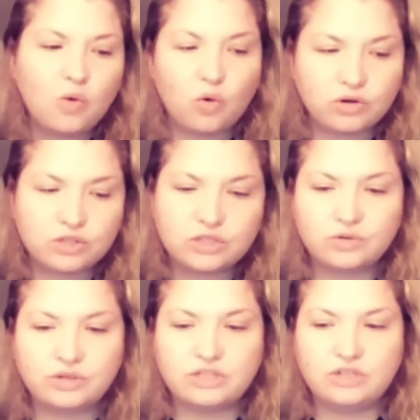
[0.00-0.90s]
horror
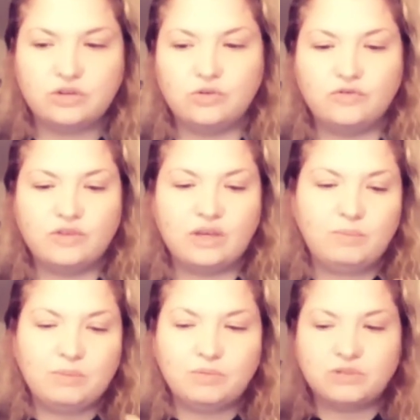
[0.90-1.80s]
stories too, of like
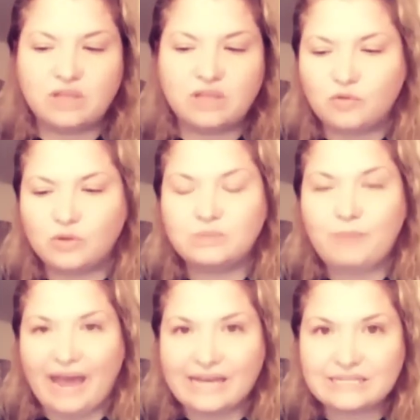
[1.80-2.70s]
people's loved ones
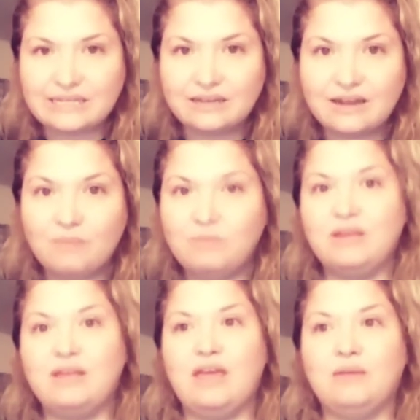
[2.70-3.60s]
passing and not
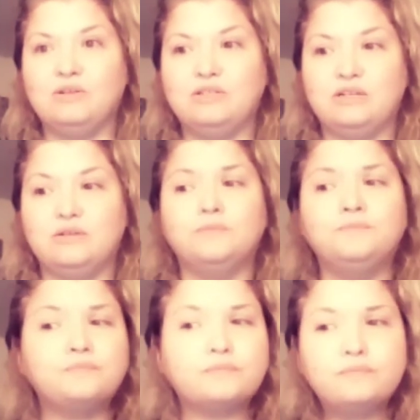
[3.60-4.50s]
being able to
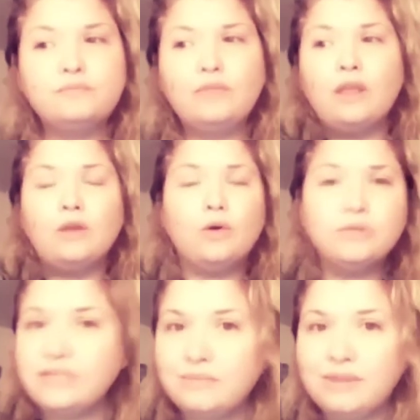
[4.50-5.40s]
go
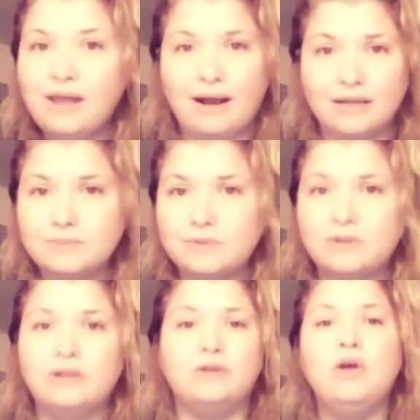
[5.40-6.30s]
see them in the
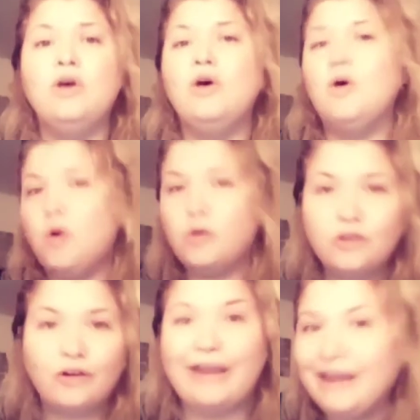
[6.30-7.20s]
hospital and hold
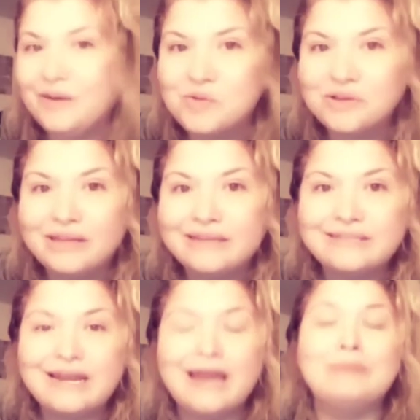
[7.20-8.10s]
their hand one last
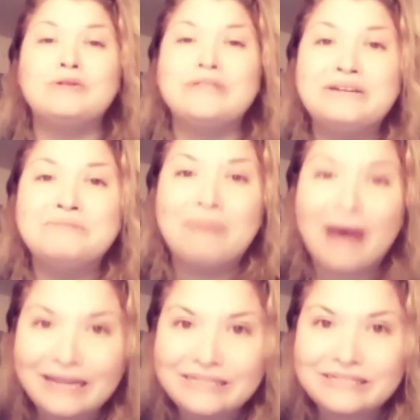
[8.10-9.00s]
time or say
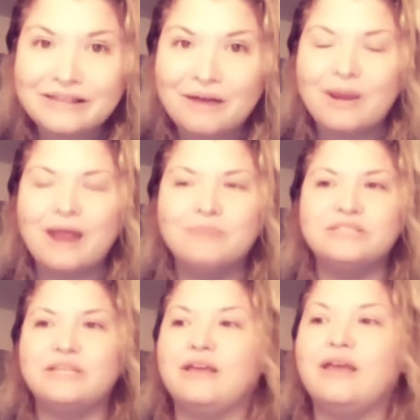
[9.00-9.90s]
goodbye to them. And I'm
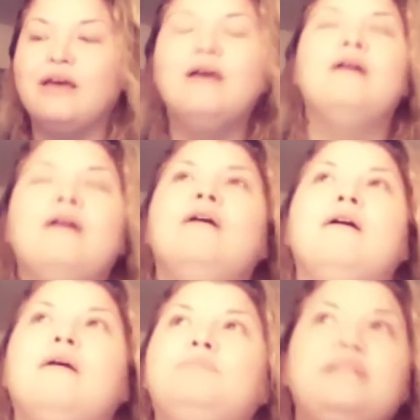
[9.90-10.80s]
just like,
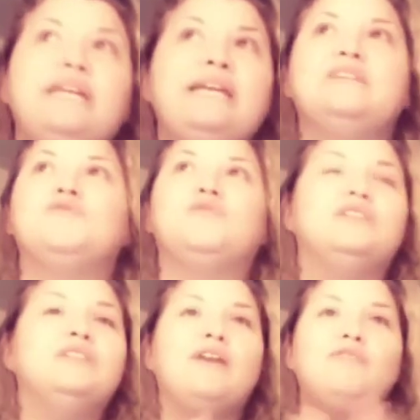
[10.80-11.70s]
please, for
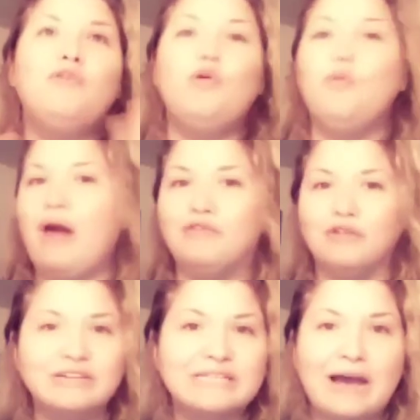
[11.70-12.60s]
the love of
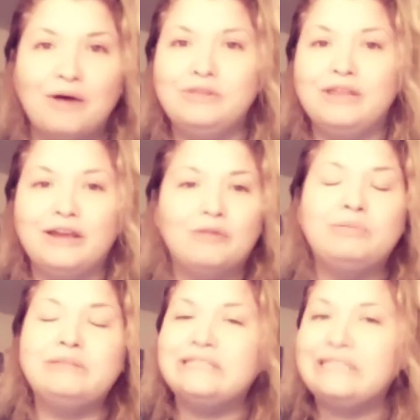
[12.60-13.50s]
whoever is out there,
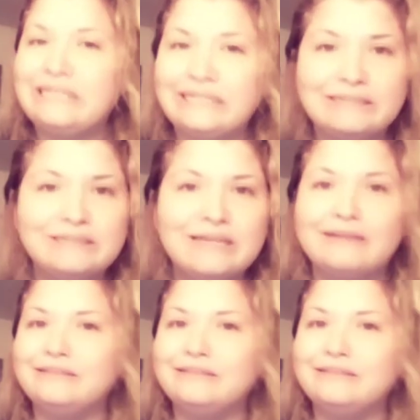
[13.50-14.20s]
please, I